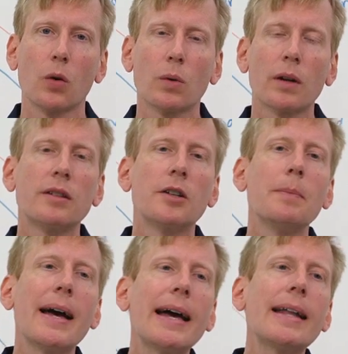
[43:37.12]
Well, our
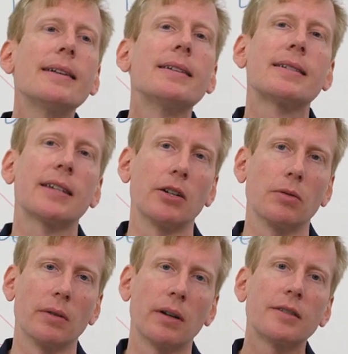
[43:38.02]
demand
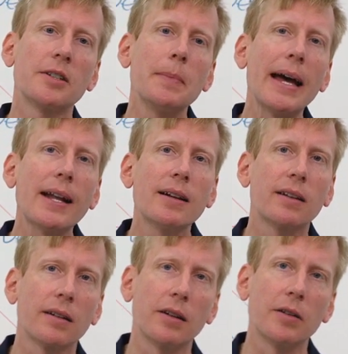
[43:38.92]
schedule, our
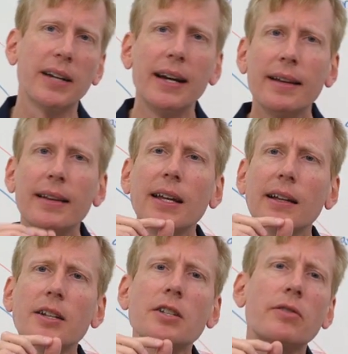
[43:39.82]
demand curve, they
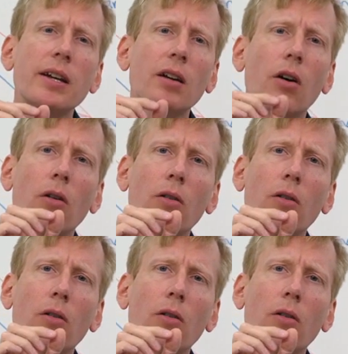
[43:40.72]
illustrate